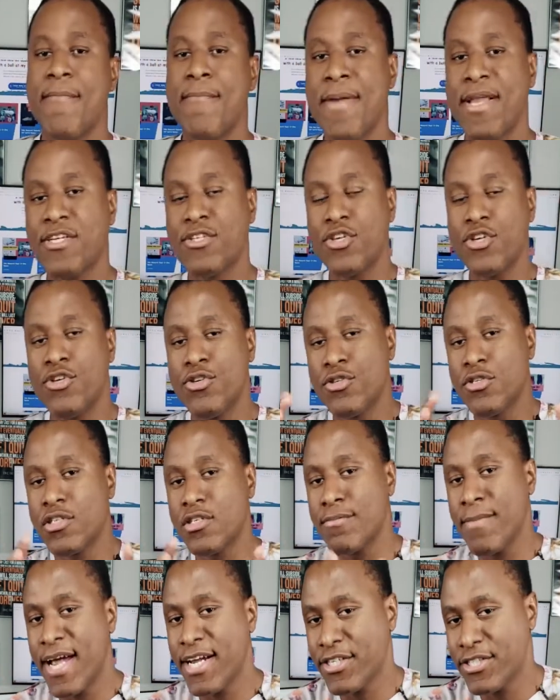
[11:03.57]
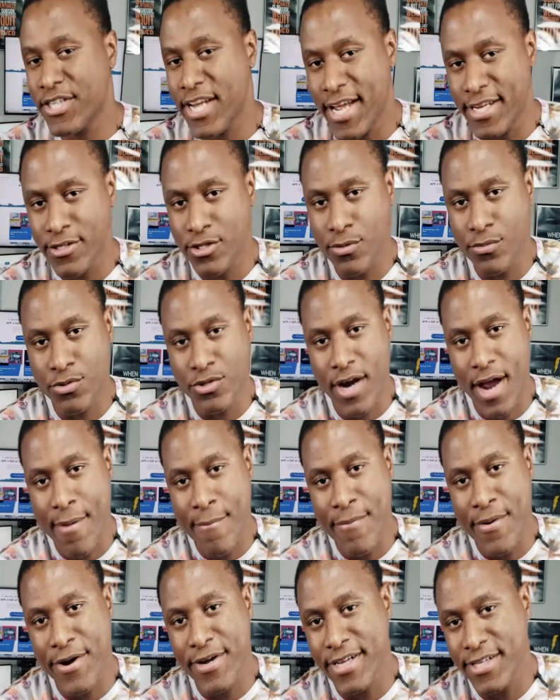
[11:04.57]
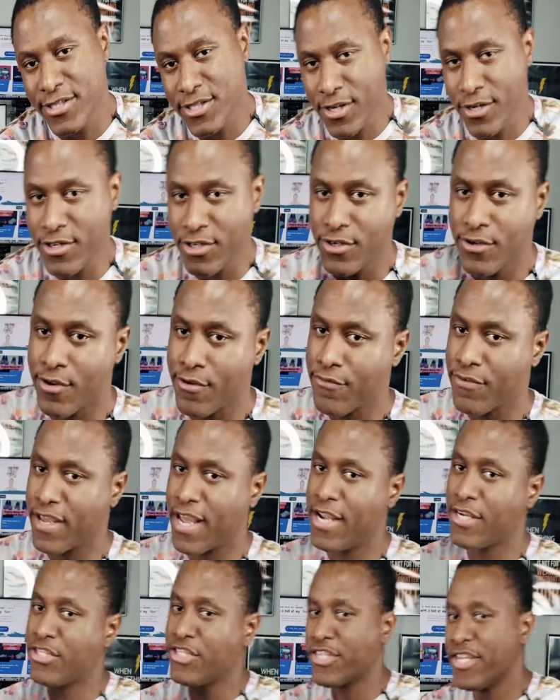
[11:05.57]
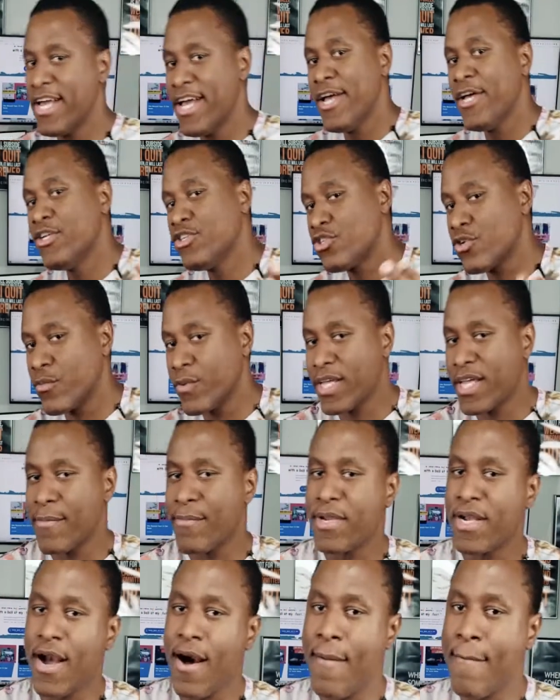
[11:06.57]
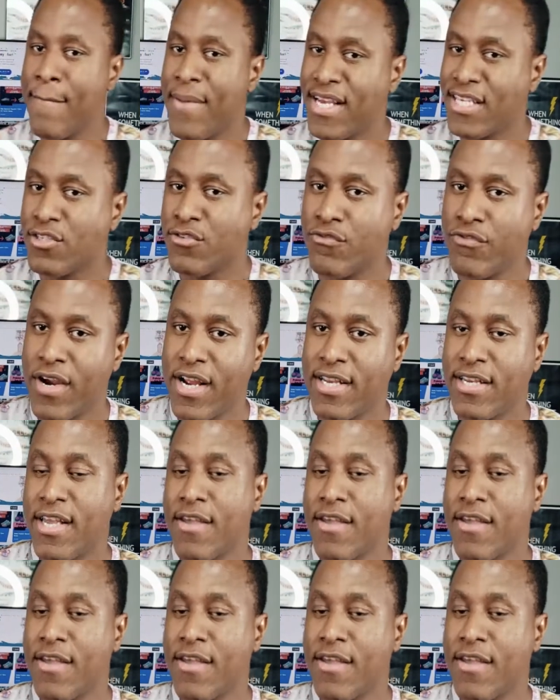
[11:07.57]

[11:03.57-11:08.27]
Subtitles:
make sure you smash that subscribe button and turn on your notification so we can become best friends.